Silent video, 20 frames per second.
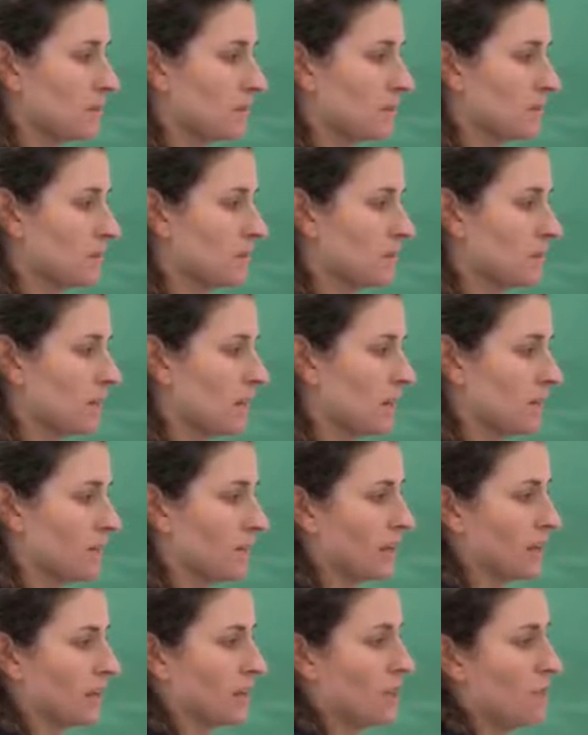Be kind of
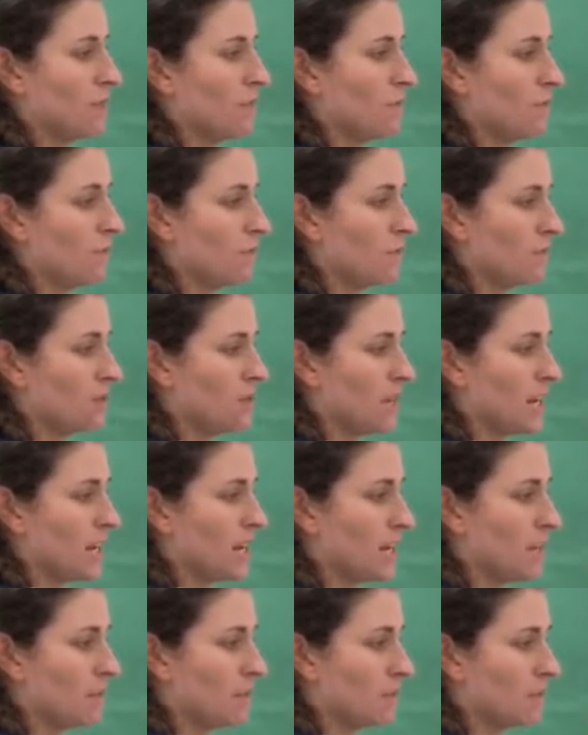like an oval
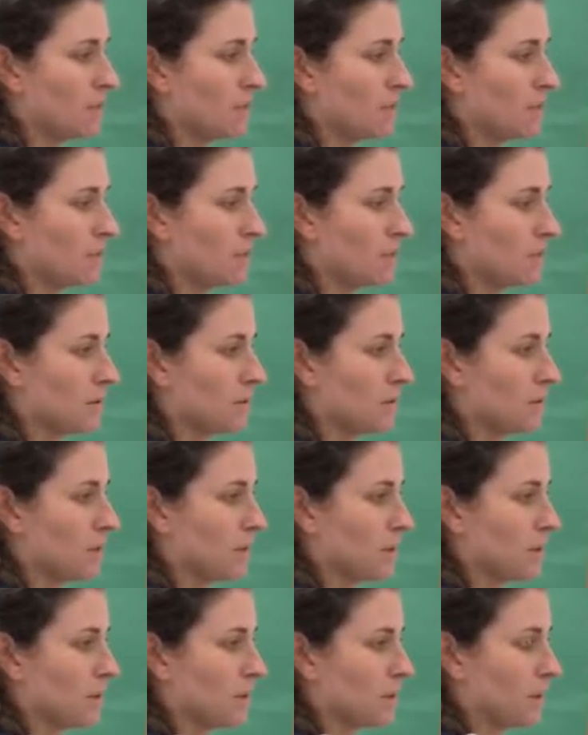shape,
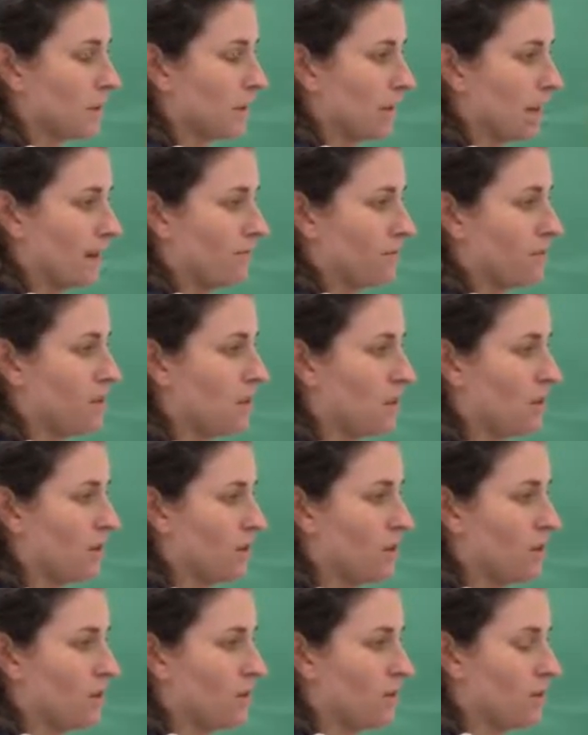kind of long
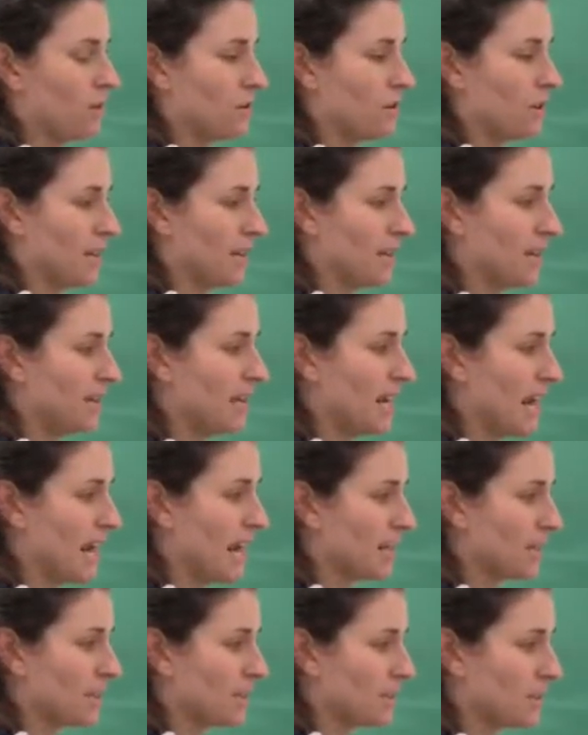oval, and then add
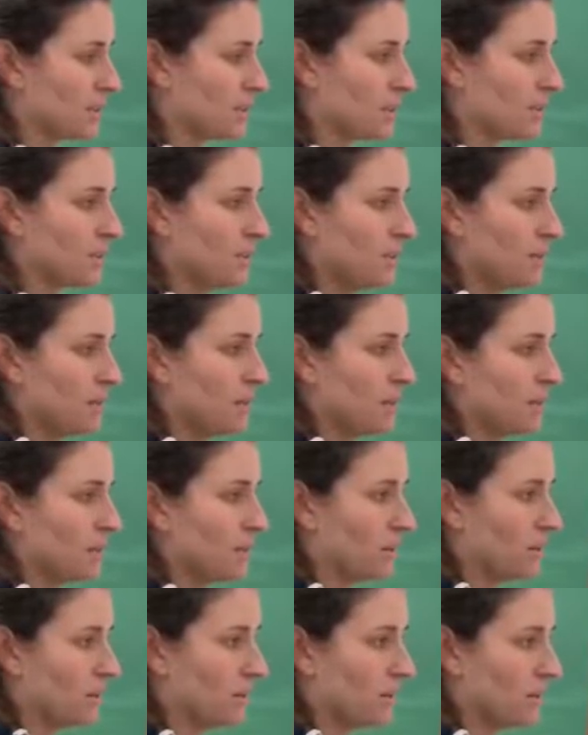a circle in the
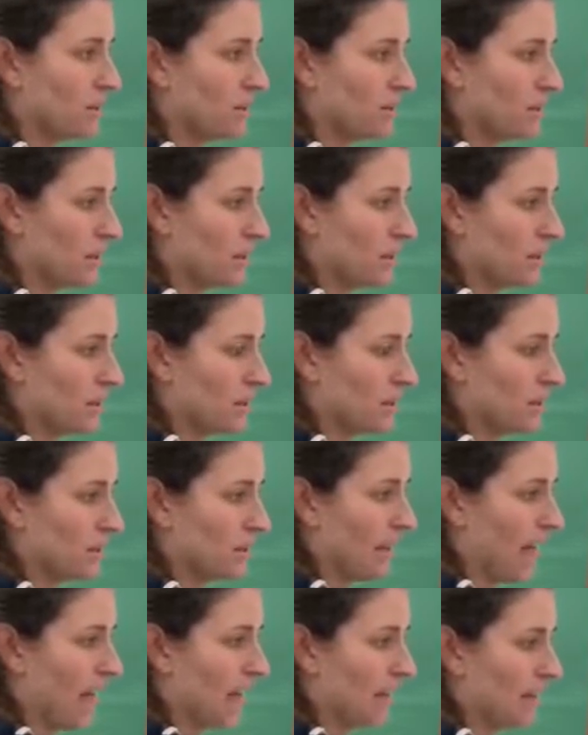middle.
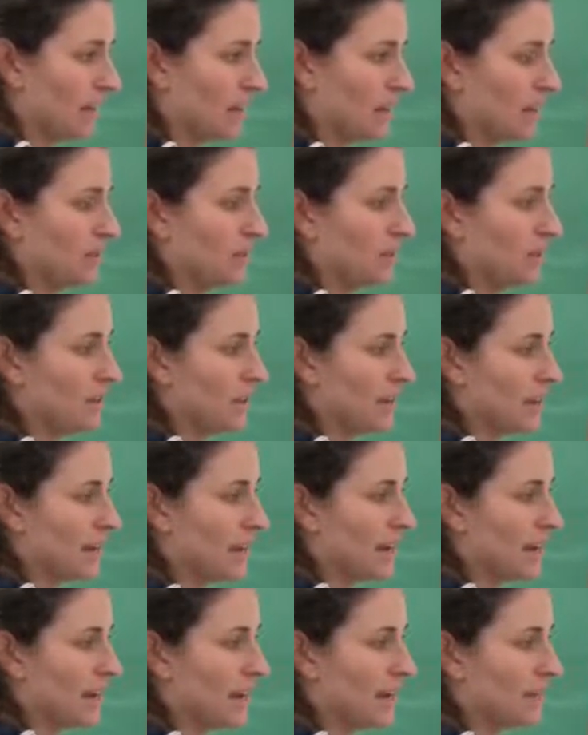That can help you get
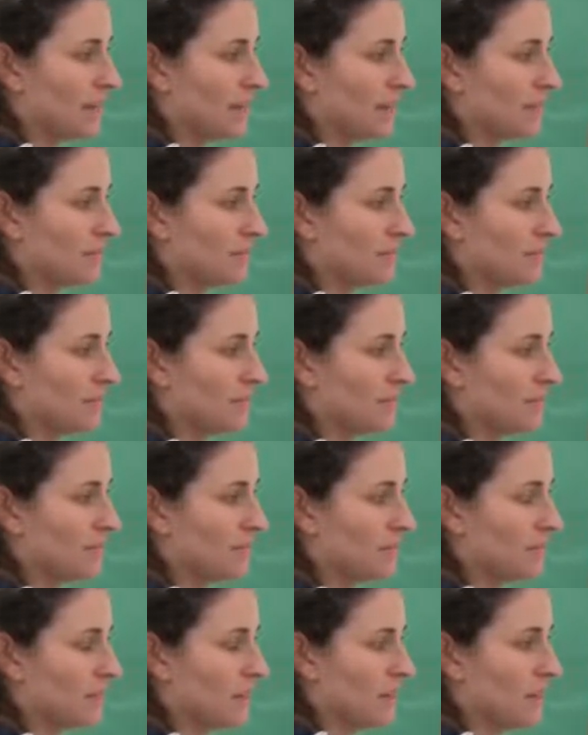eyes.
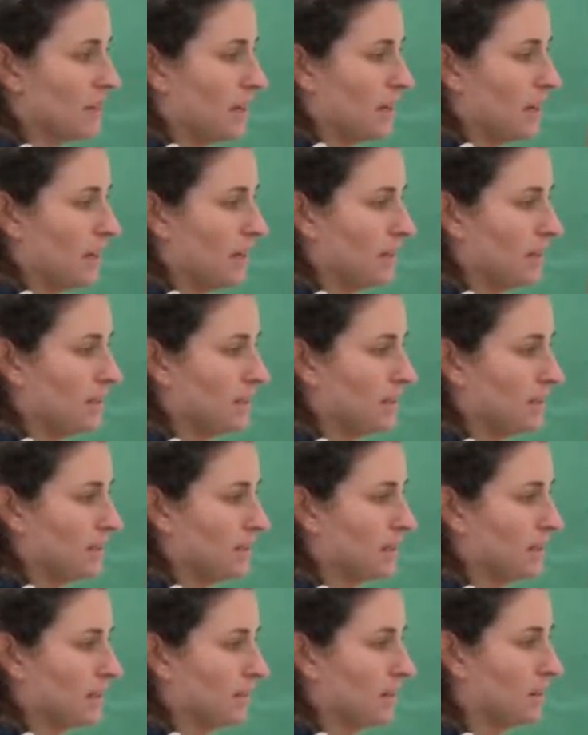And
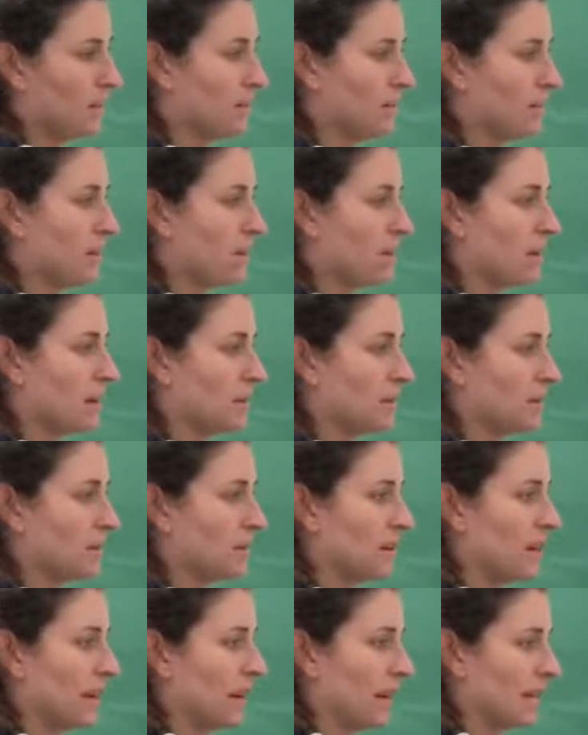I'm gonna throw a couple
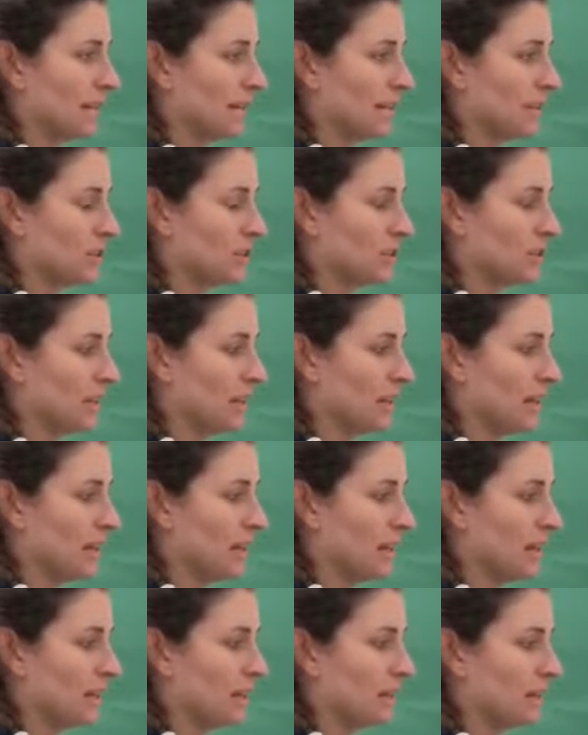little eyelashes on it,
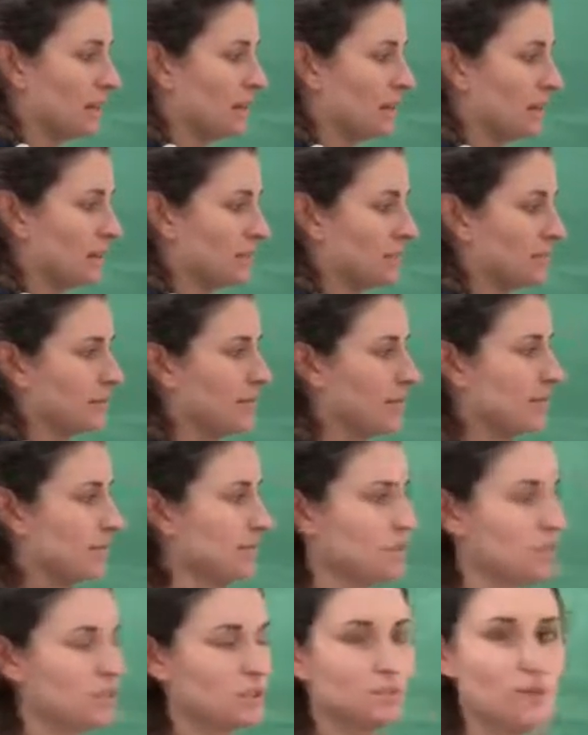
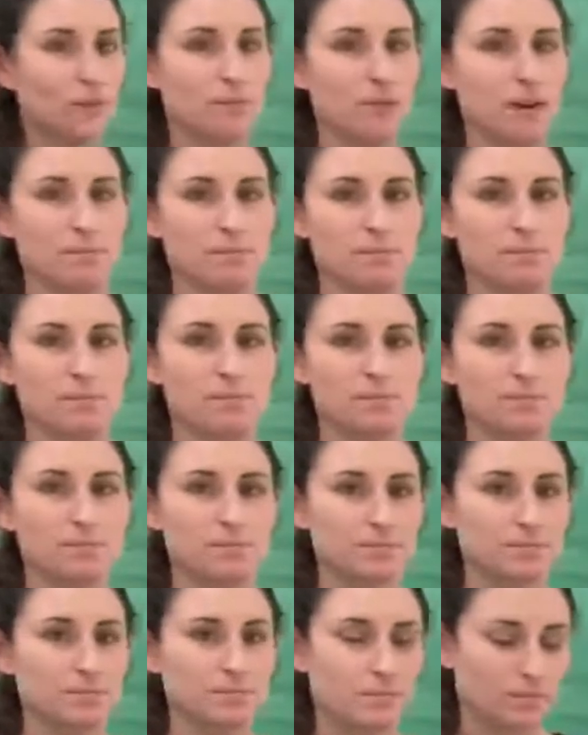just for fun.
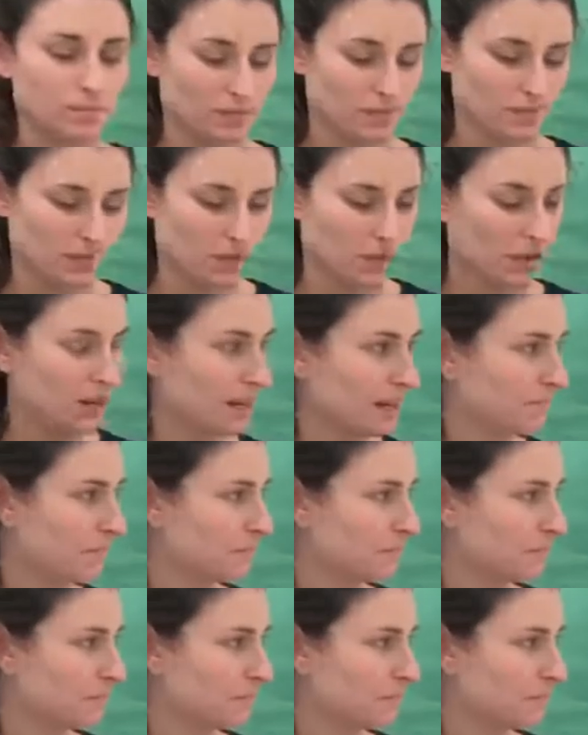Okay?